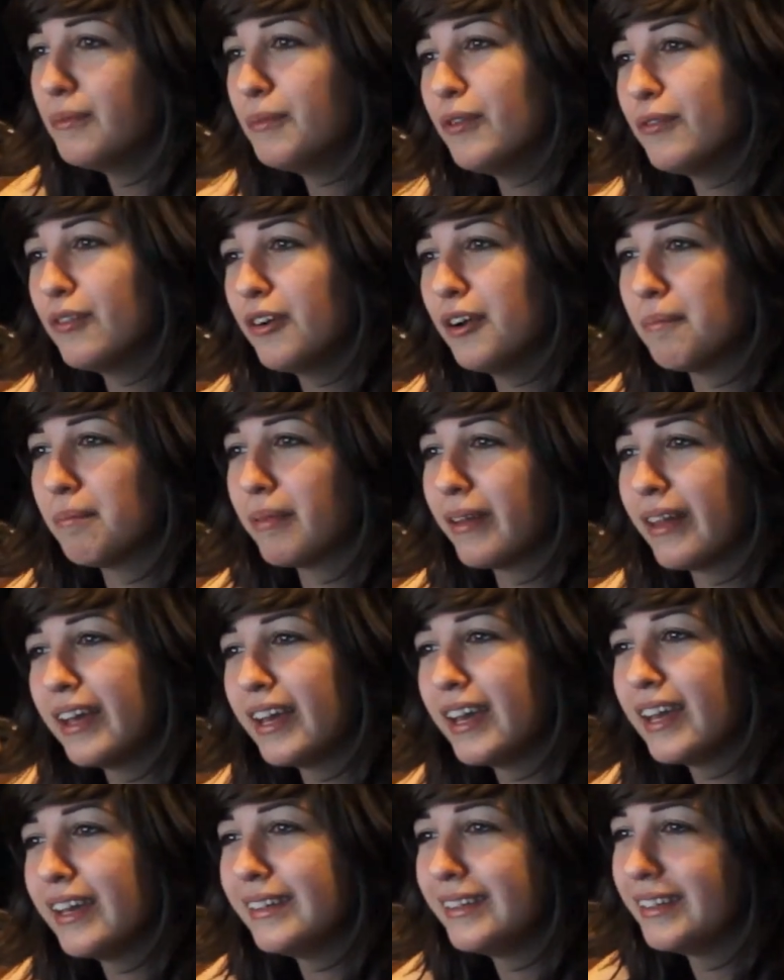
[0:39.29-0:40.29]
come over and
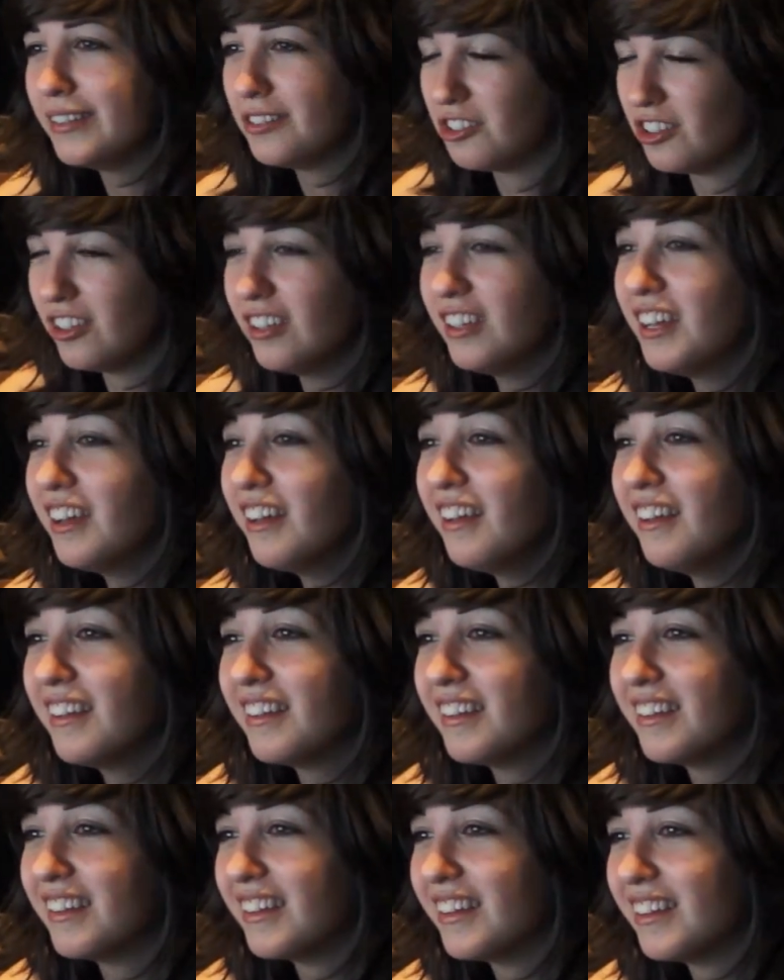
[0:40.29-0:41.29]
play Jenga?
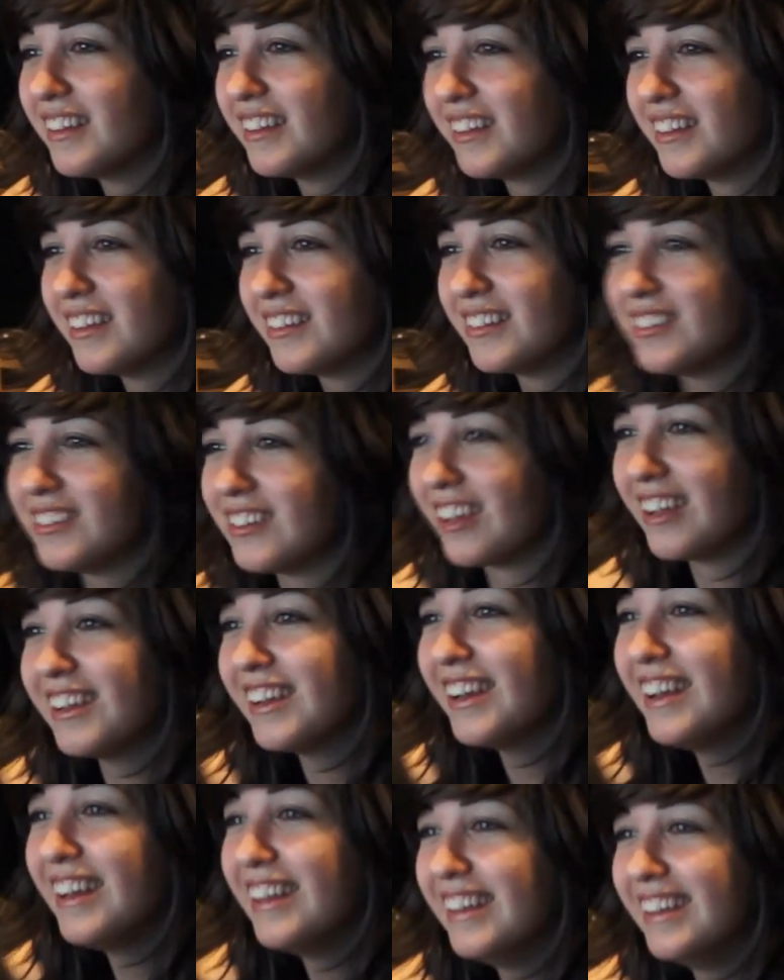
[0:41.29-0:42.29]

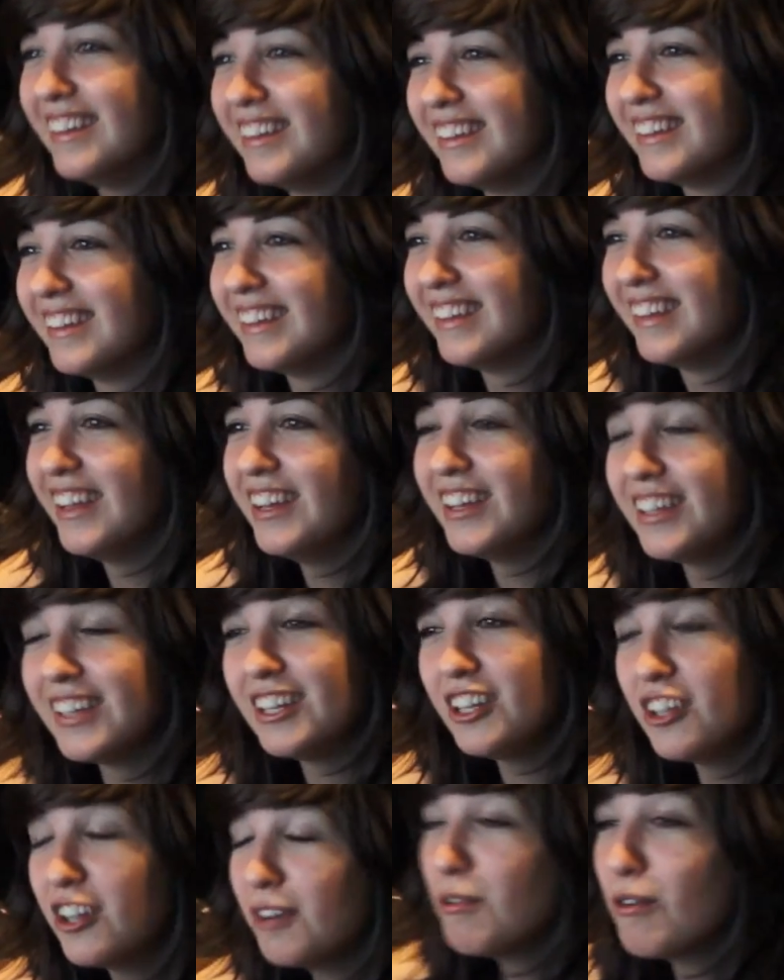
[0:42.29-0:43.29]
Jenga?
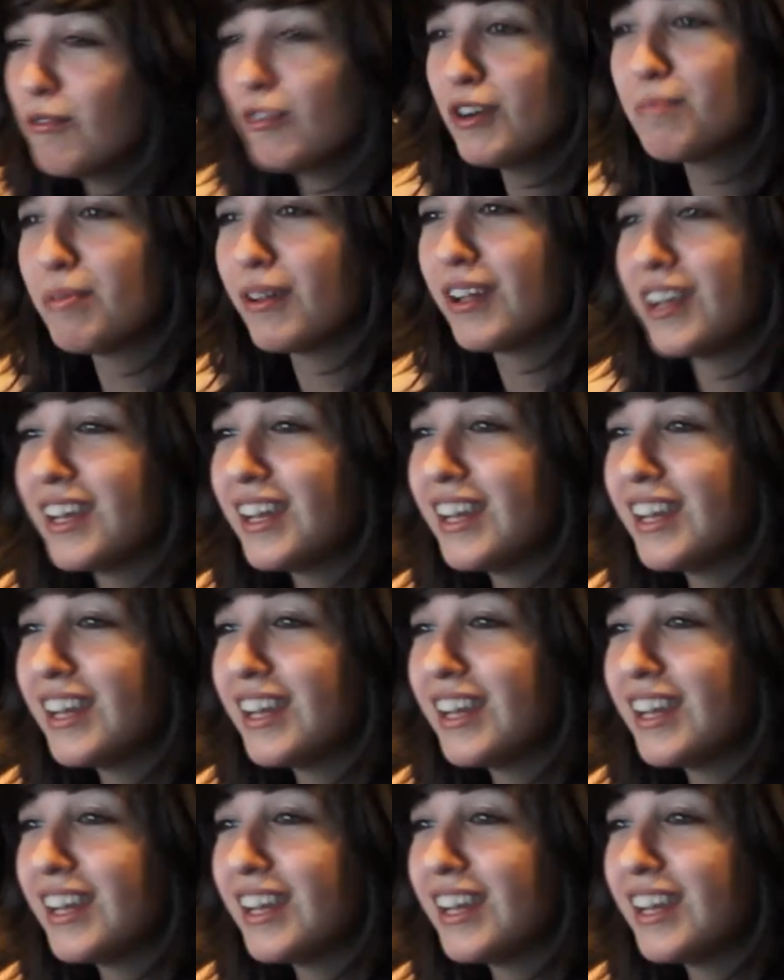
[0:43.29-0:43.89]
Can you come over and play